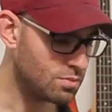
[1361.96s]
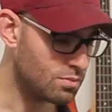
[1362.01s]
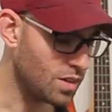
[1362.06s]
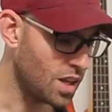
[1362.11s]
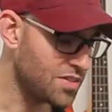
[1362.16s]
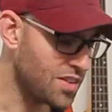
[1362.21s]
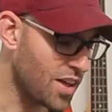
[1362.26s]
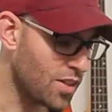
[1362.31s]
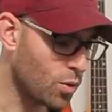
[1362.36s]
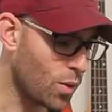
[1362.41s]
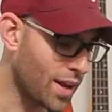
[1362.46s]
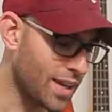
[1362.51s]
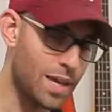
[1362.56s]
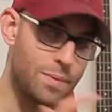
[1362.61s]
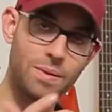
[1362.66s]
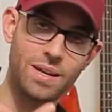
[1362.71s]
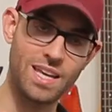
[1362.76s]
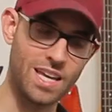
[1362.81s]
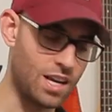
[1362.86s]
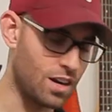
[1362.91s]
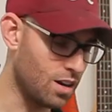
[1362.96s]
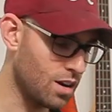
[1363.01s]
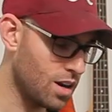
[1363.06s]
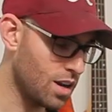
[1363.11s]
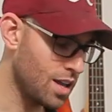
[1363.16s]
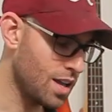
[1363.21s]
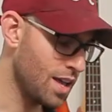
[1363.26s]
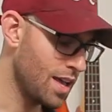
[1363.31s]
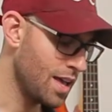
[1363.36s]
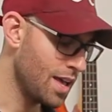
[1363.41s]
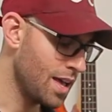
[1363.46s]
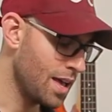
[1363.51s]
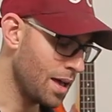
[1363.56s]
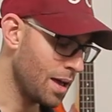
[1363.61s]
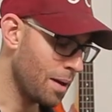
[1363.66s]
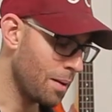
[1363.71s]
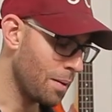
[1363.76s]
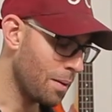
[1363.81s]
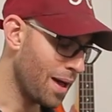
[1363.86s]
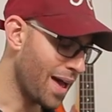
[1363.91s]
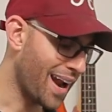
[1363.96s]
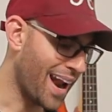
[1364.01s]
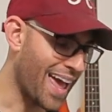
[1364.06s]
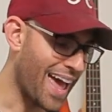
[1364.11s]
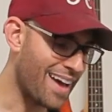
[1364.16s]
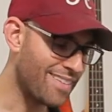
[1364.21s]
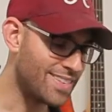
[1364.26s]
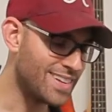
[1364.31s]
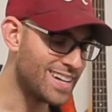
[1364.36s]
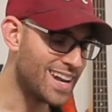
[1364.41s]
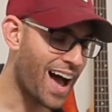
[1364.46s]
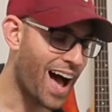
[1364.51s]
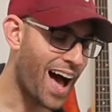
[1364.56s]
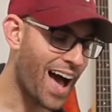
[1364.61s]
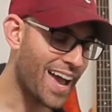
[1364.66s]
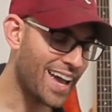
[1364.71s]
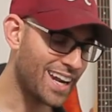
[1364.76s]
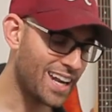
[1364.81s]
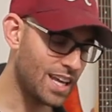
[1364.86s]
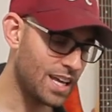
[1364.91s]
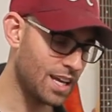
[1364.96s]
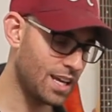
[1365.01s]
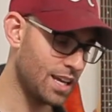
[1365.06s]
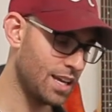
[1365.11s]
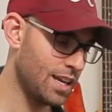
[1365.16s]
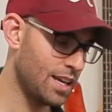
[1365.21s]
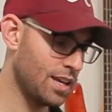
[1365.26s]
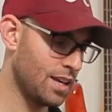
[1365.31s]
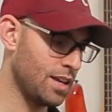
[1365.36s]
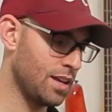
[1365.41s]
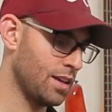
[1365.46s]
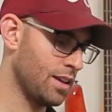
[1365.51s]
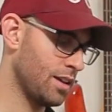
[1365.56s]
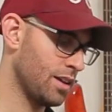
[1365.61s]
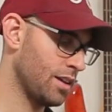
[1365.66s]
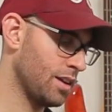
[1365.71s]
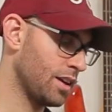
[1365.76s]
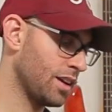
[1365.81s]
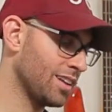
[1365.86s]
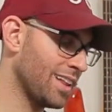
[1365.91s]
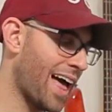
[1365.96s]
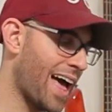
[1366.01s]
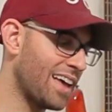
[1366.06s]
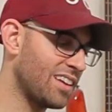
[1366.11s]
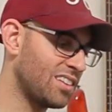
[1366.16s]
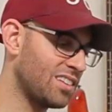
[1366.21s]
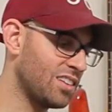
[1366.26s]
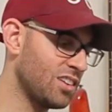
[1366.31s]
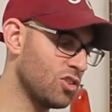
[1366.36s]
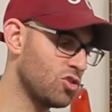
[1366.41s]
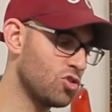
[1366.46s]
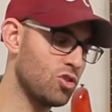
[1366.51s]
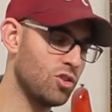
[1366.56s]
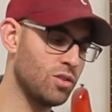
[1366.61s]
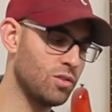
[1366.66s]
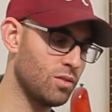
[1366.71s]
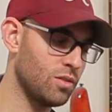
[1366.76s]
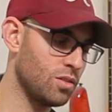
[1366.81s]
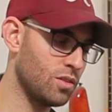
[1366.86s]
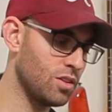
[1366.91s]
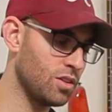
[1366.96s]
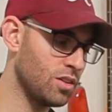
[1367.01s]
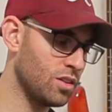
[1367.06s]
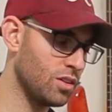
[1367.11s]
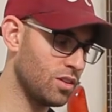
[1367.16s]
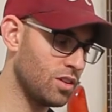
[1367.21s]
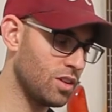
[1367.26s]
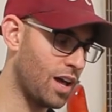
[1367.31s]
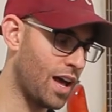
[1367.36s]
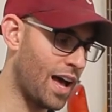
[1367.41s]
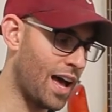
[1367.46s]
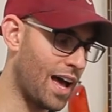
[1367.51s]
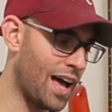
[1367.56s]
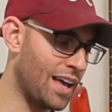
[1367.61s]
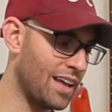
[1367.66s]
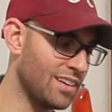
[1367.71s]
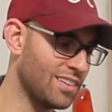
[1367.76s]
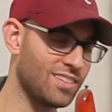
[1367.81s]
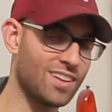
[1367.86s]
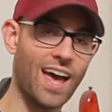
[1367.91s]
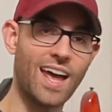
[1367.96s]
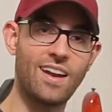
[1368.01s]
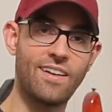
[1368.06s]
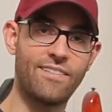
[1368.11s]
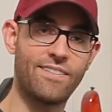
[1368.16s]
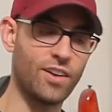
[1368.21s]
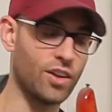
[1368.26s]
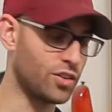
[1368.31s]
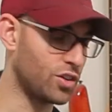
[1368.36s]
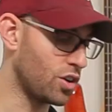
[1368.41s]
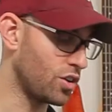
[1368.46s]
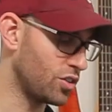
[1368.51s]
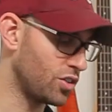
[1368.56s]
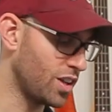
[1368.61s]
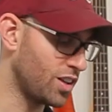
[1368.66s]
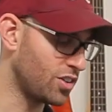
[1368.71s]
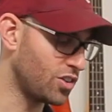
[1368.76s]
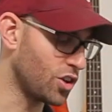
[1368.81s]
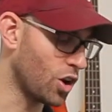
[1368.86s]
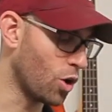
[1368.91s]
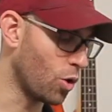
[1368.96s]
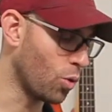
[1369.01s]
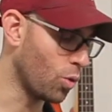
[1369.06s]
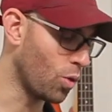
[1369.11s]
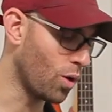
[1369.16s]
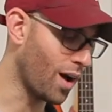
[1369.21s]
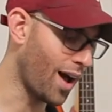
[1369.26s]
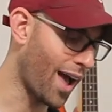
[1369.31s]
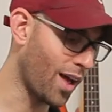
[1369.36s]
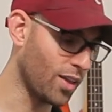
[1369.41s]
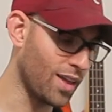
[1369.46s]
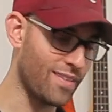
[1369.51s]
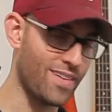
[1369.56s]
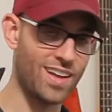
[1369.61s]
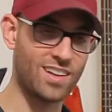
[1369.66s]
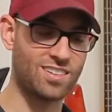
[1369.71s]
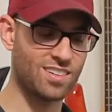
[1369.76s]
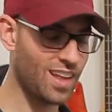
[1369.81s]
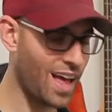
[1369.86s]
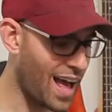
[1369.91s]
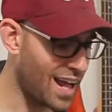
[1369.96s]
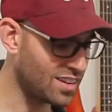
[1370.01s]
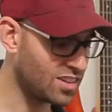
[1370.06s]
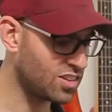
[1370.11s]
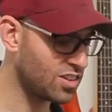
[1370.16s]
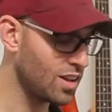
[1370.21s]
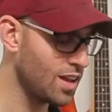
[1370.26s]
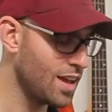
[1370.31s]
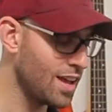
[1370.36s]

The other one I keep in here. And I have 9 glass slide-in filters. And so I only have 8 slots.